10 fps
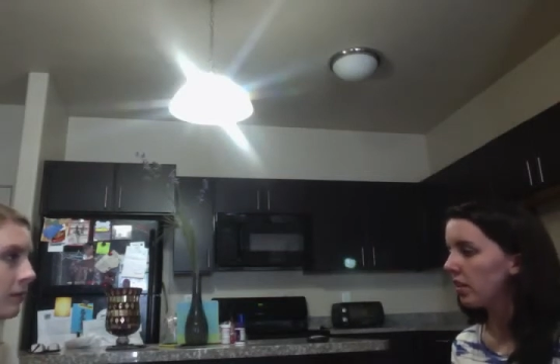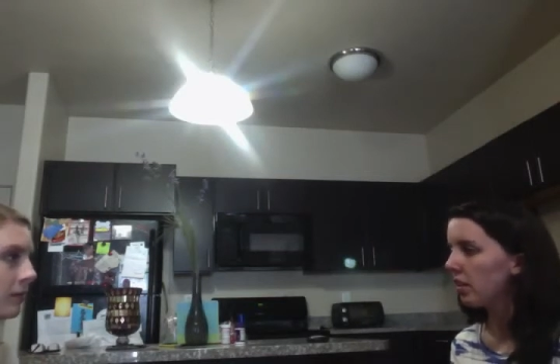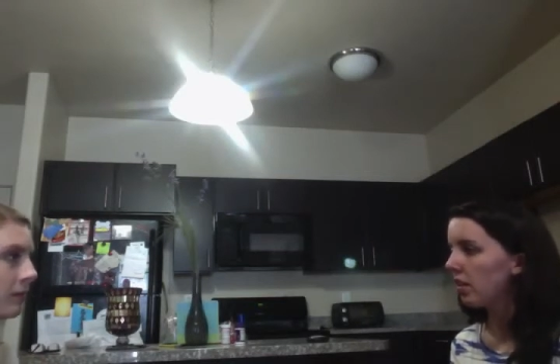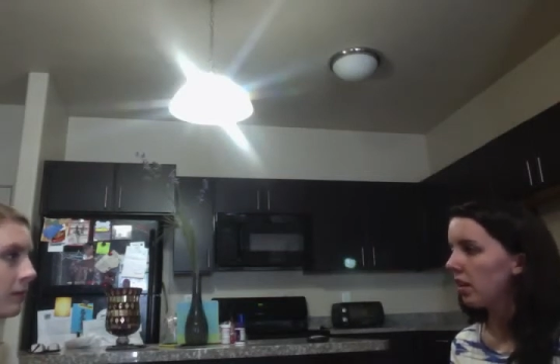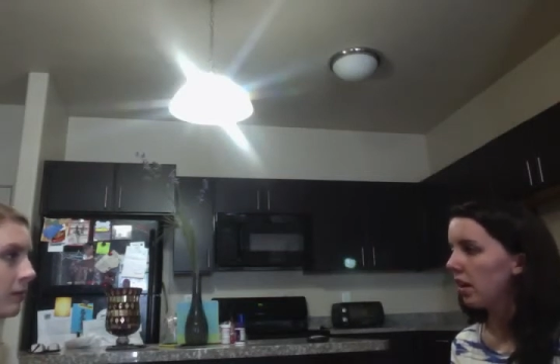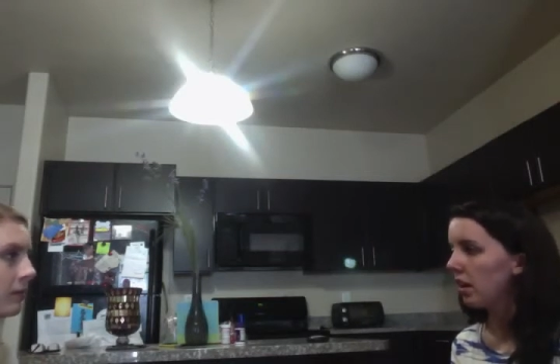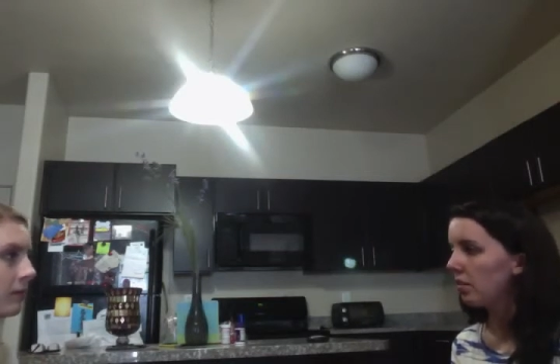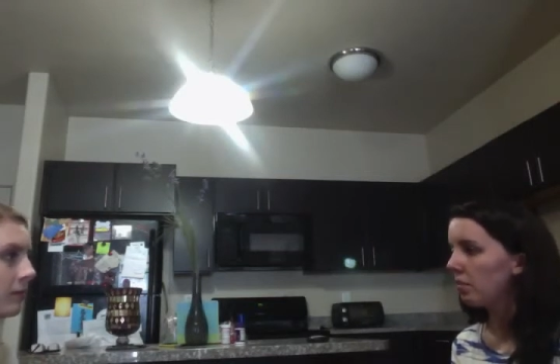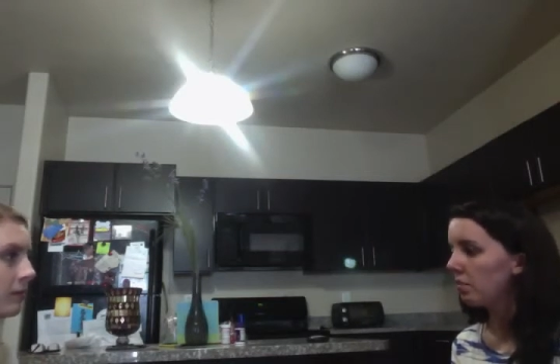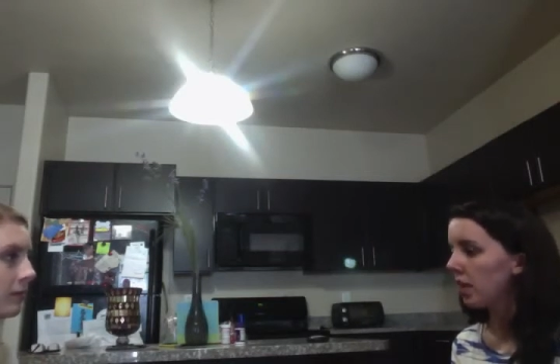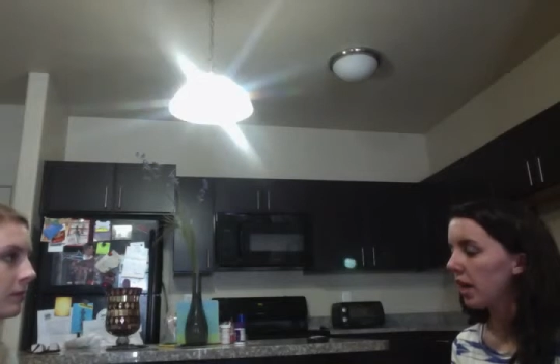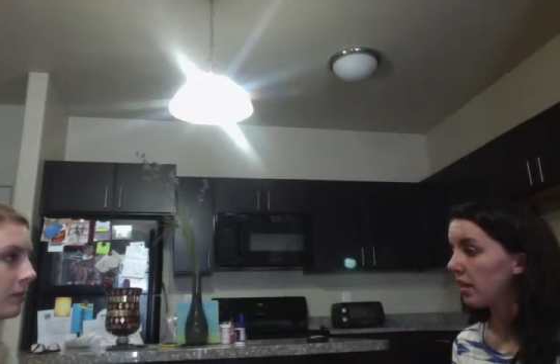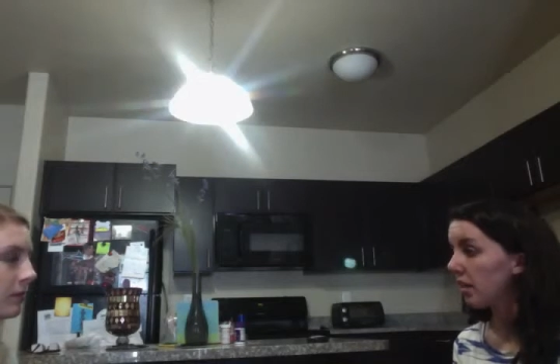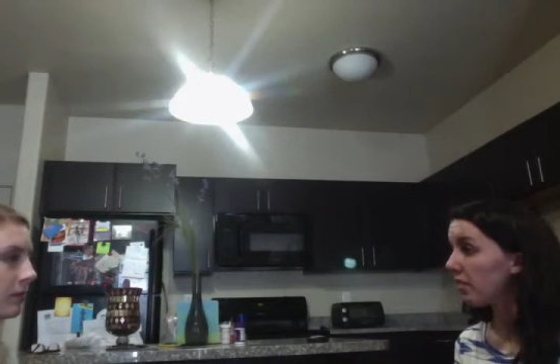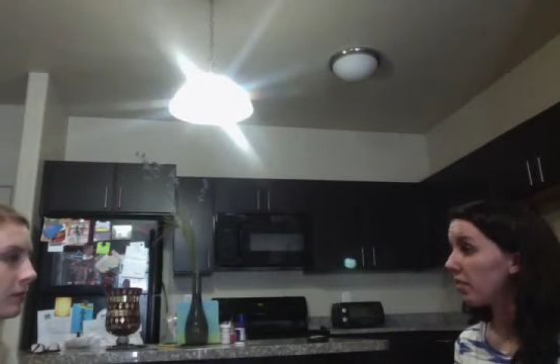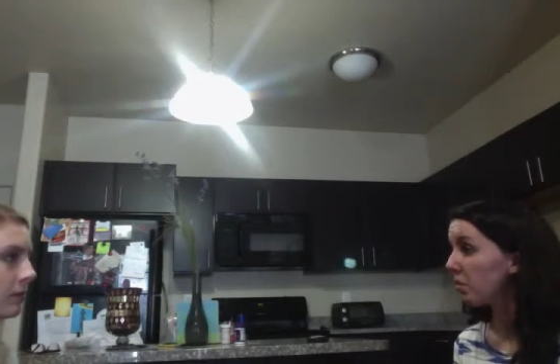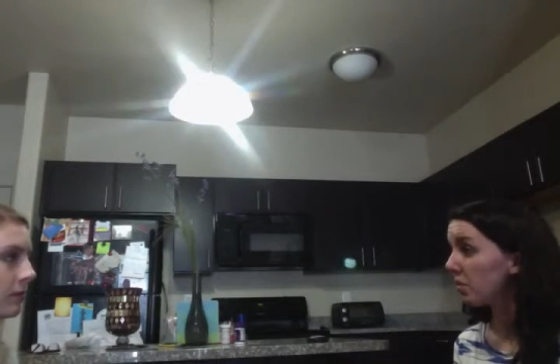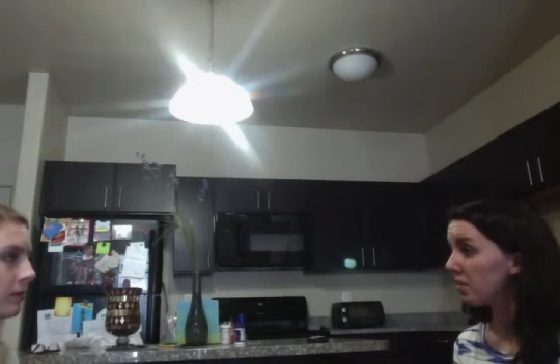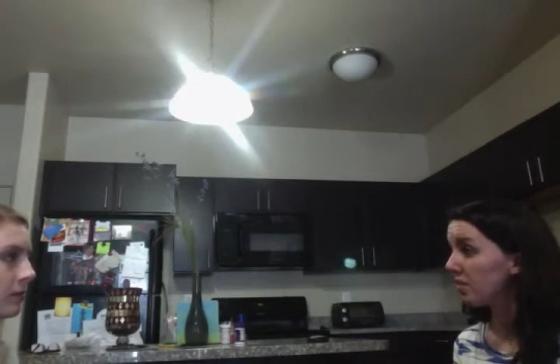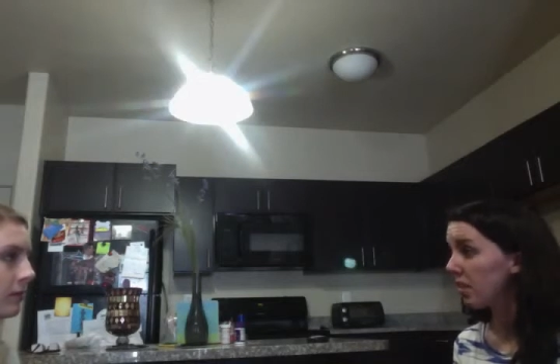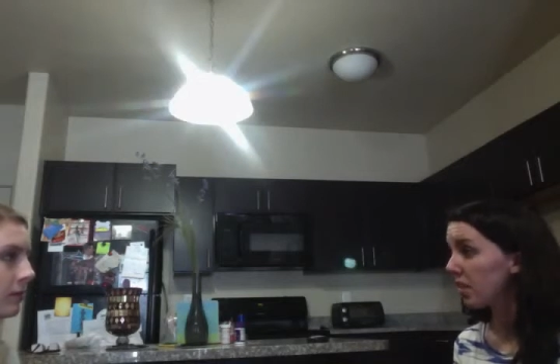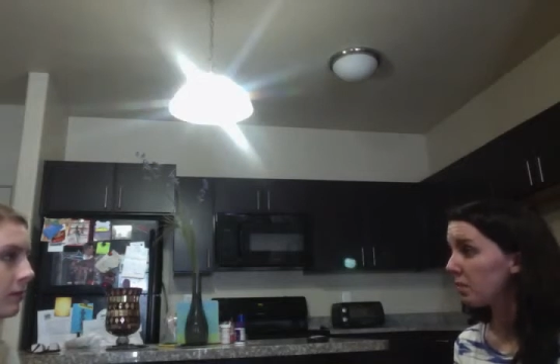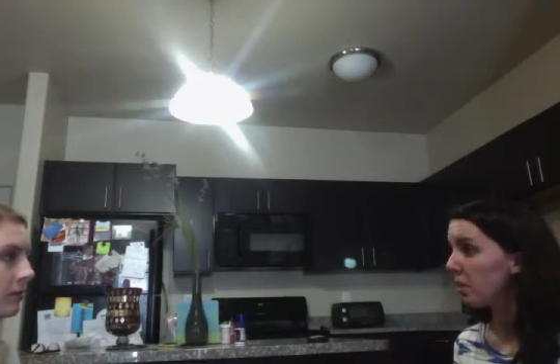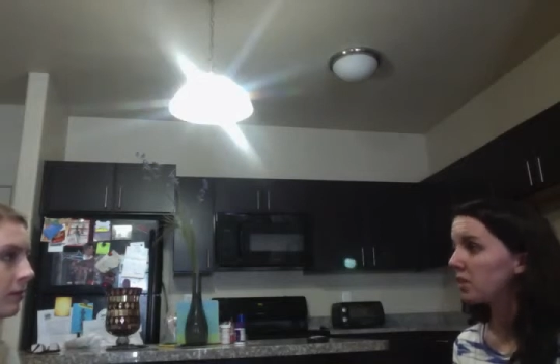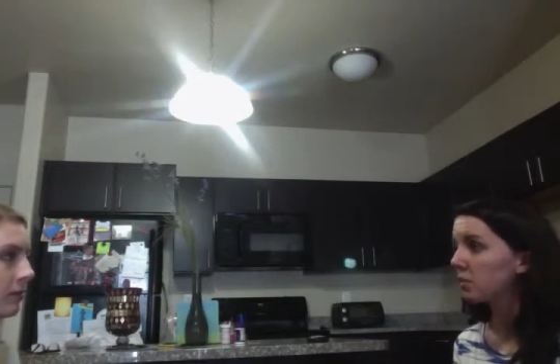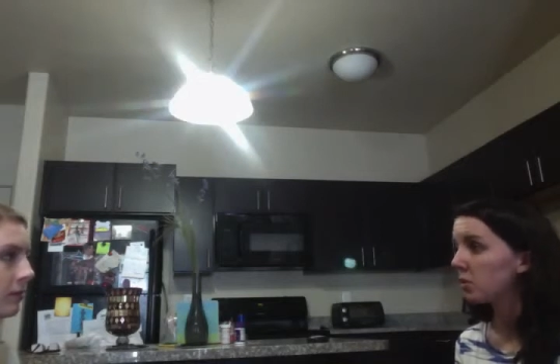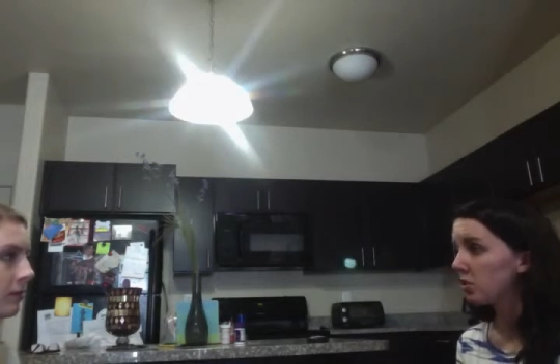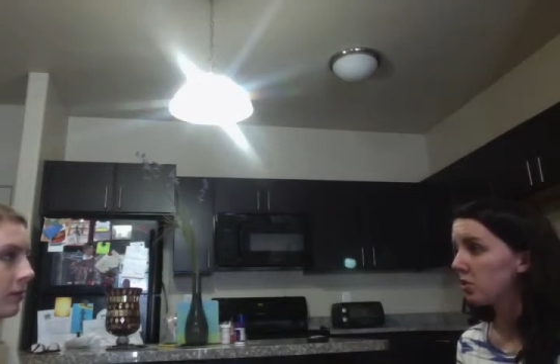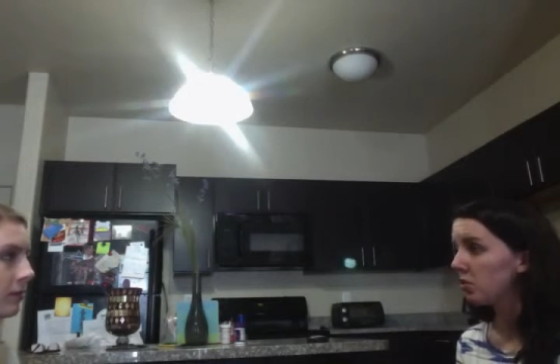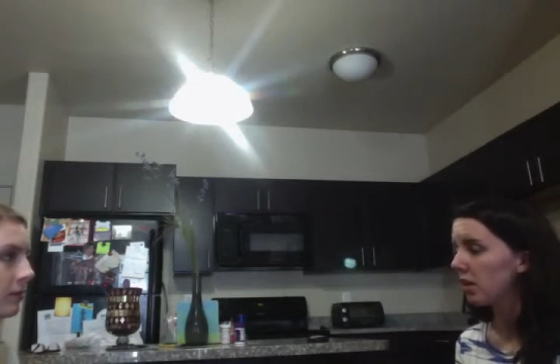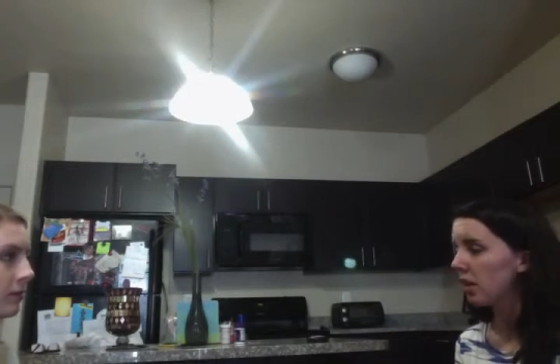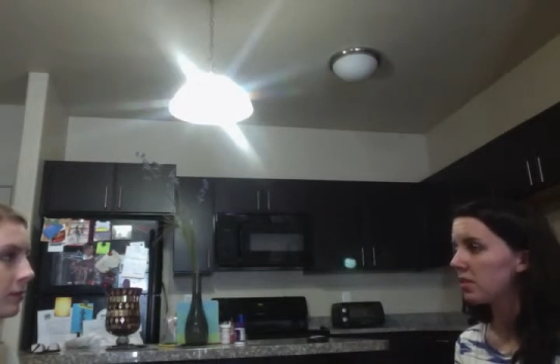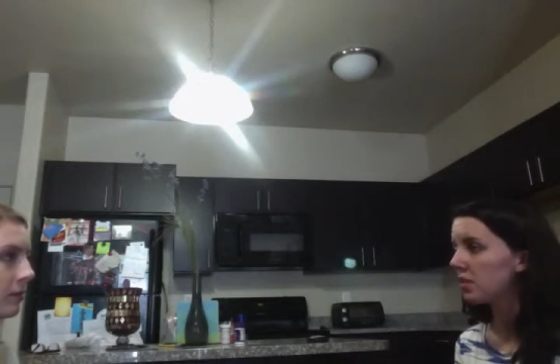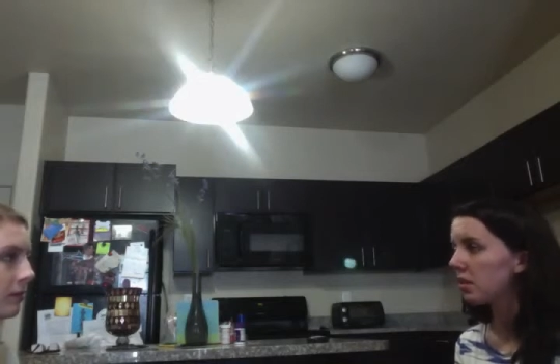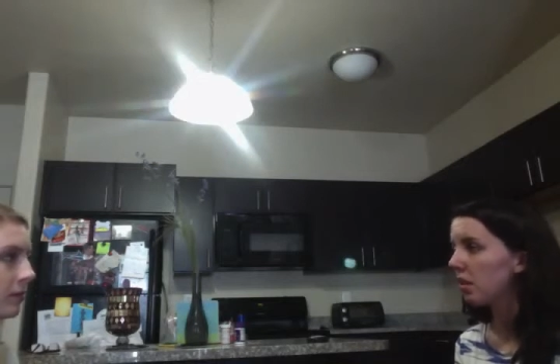and I definitely believe that that's possible too, and that's